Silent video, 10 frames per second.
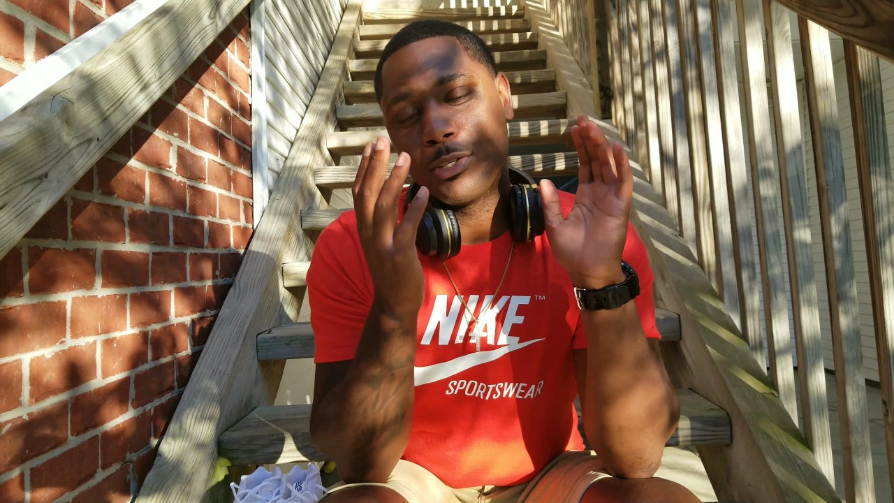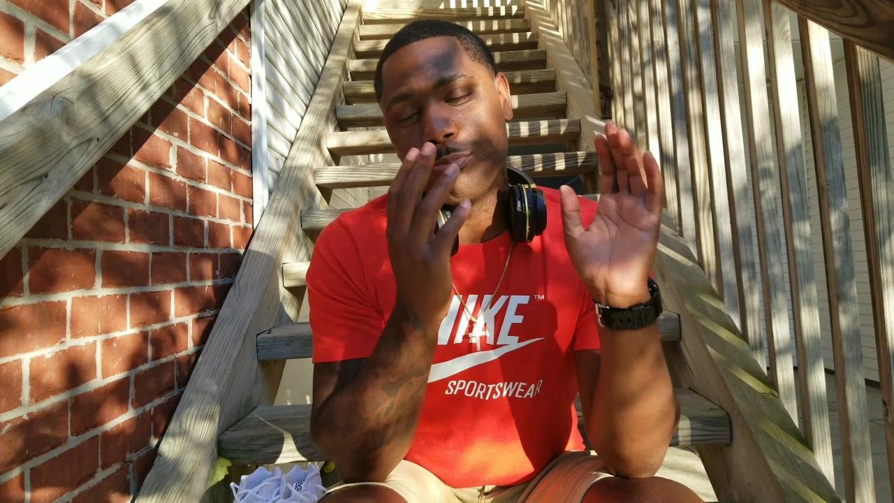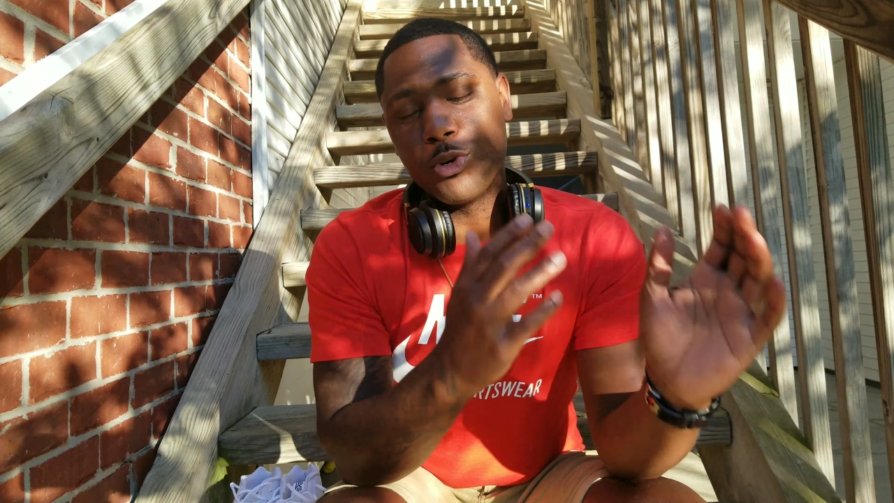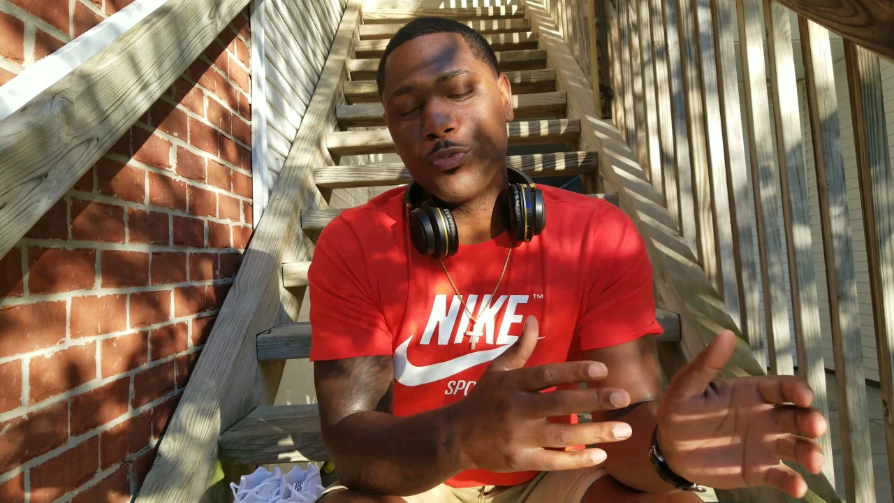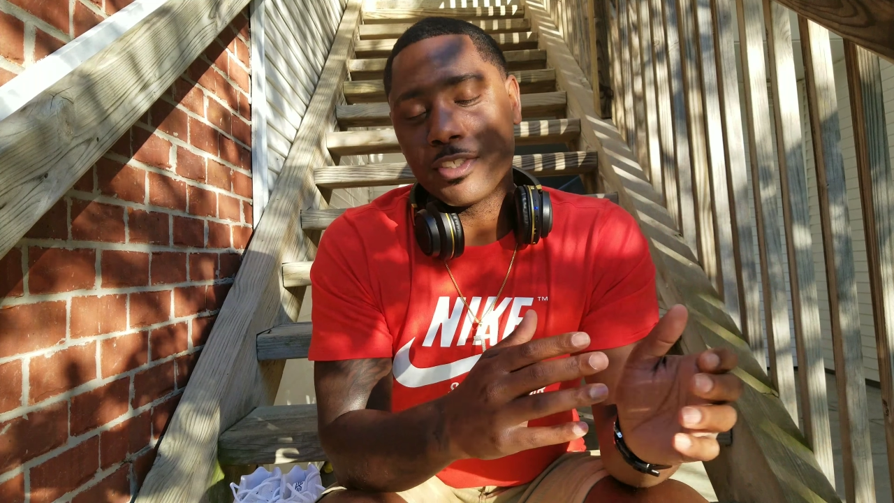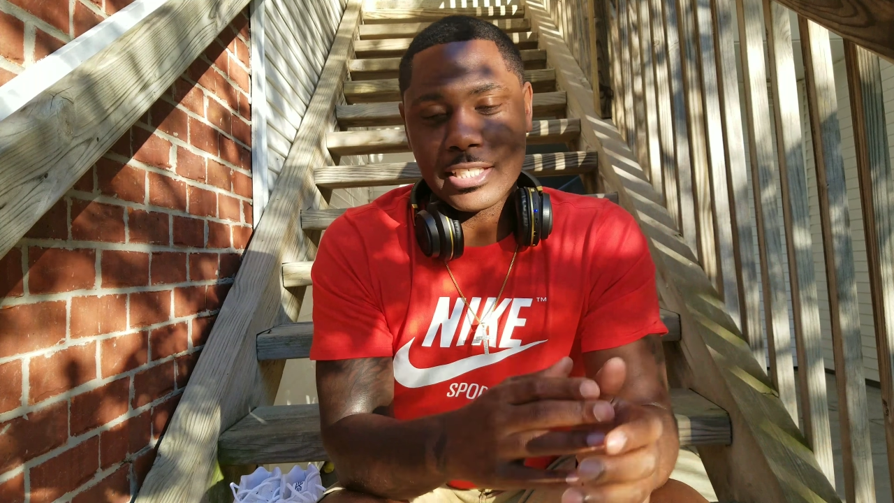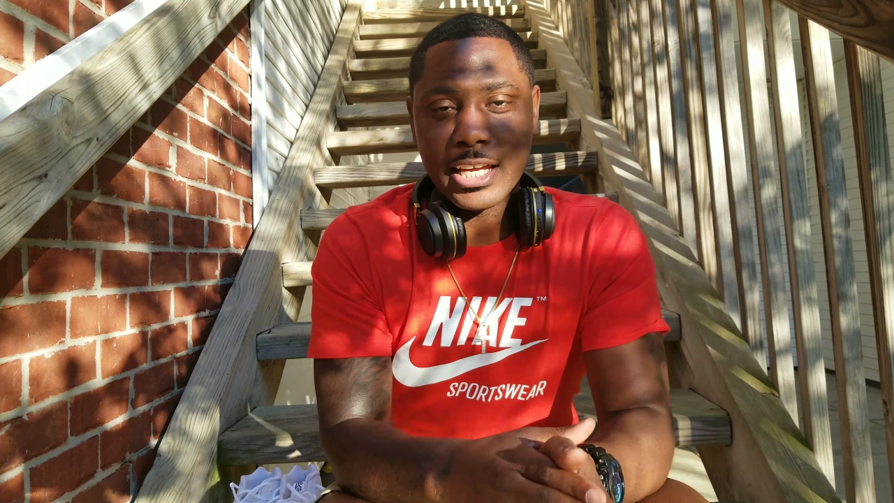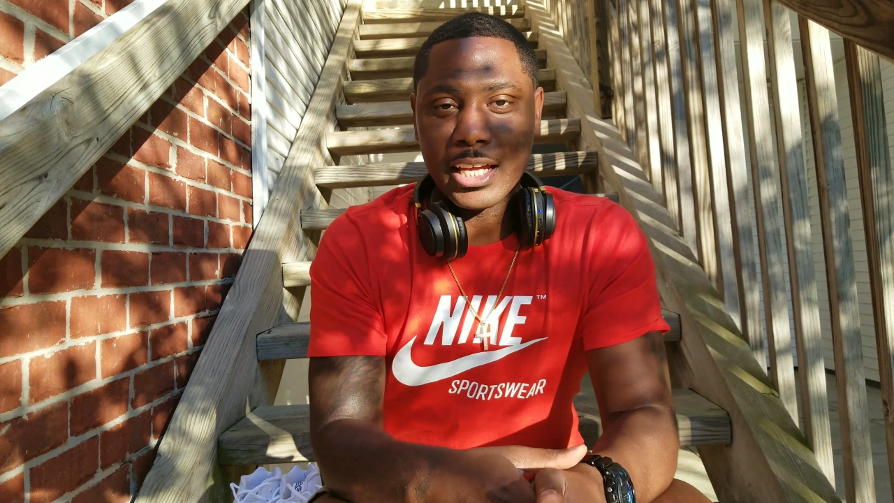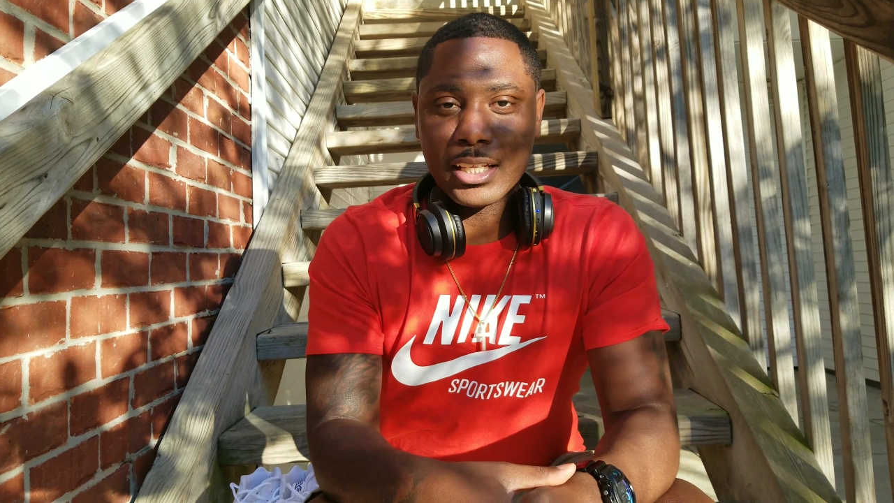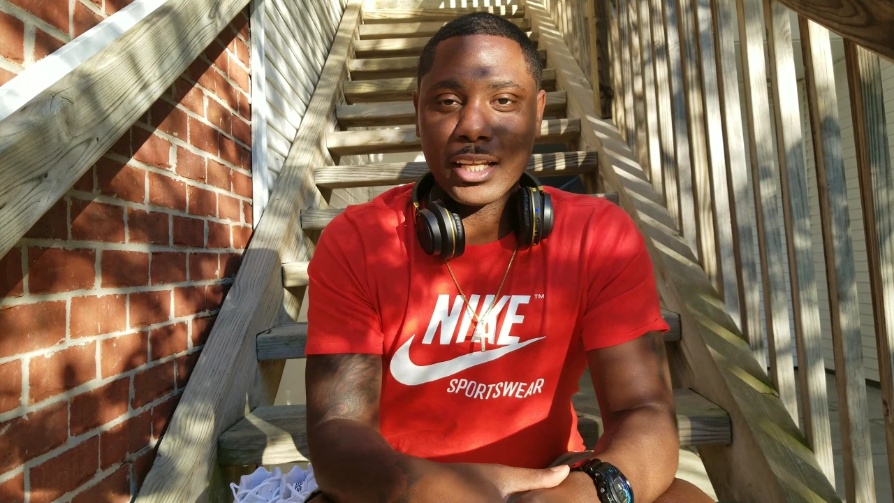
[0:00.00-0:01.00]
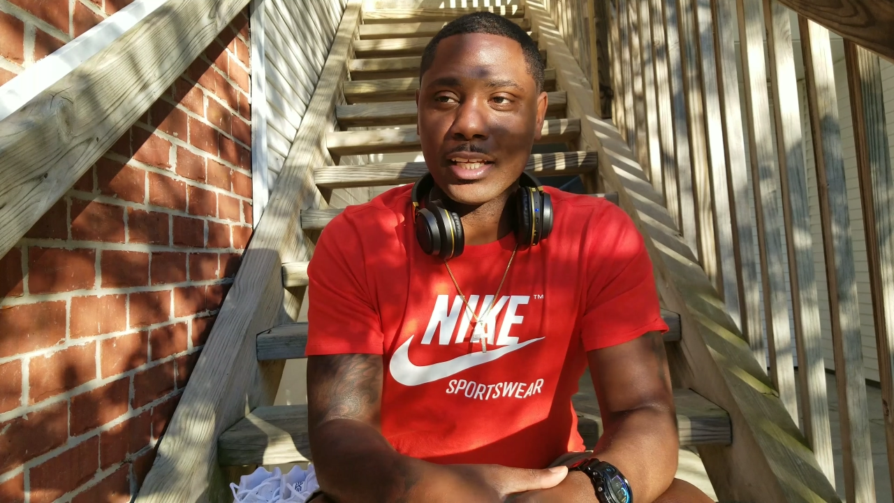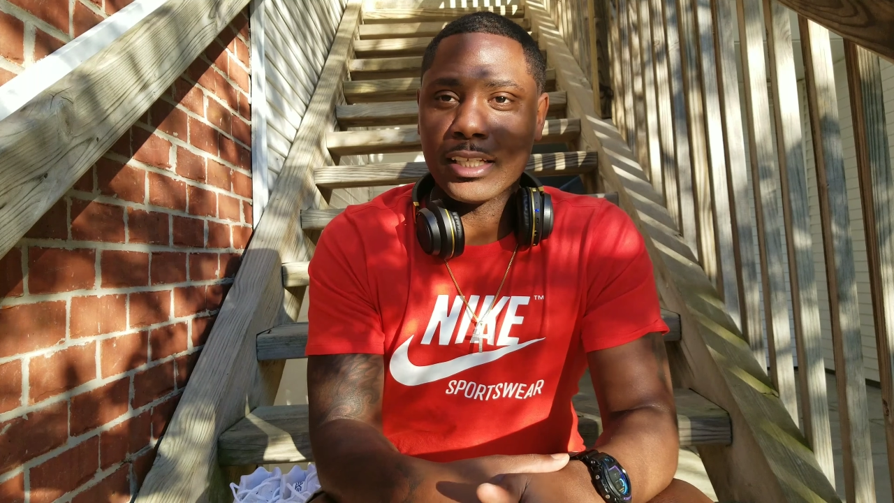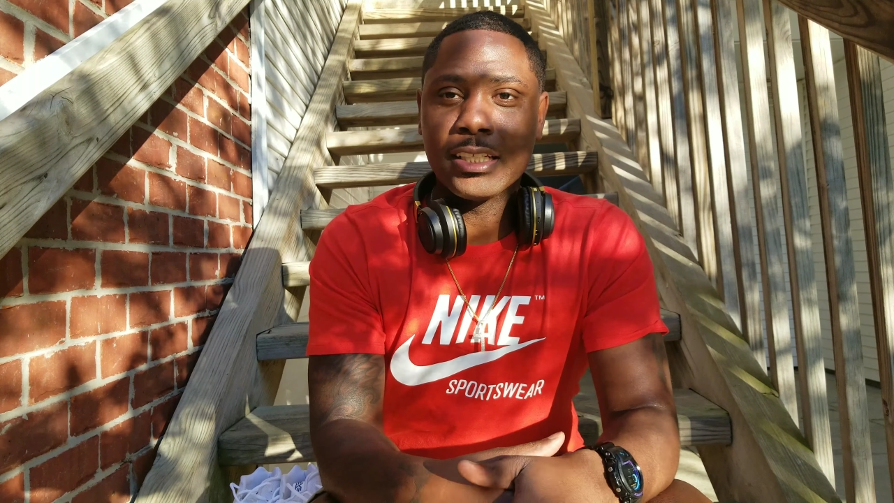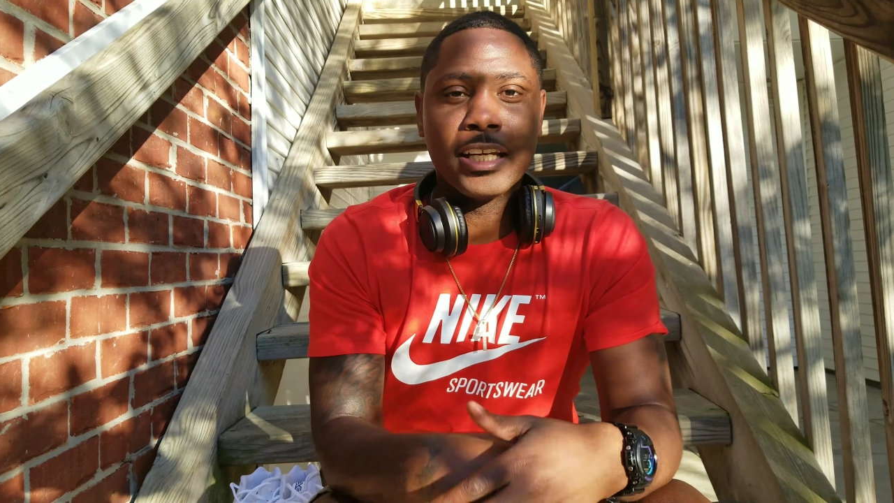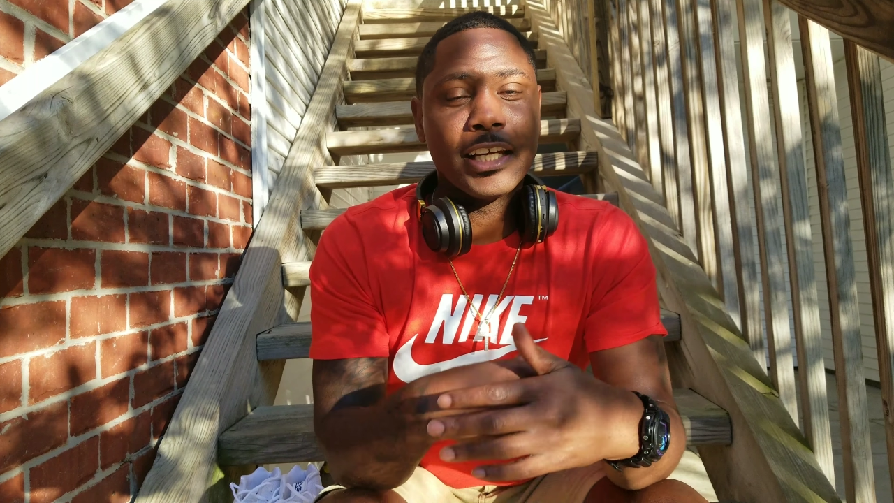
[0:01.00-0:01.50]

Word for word: moving to LA, and